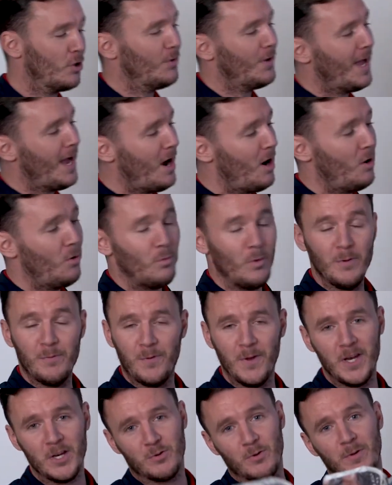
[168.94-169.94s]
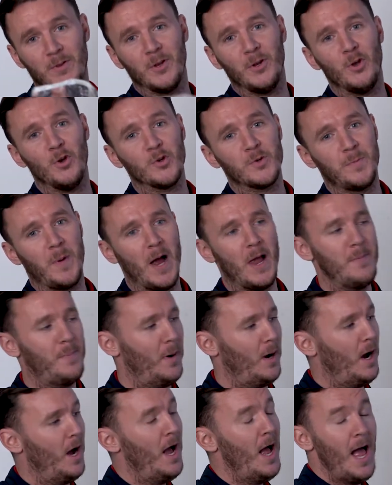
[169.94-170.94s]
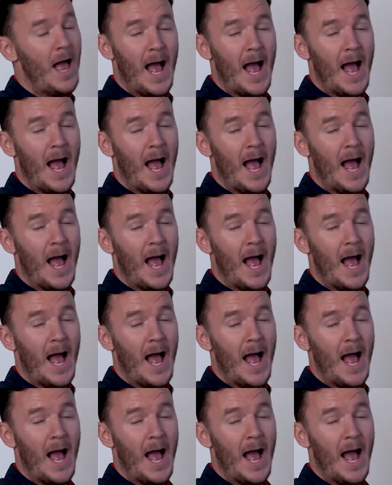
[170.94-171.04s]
now we've finished with the newspaper,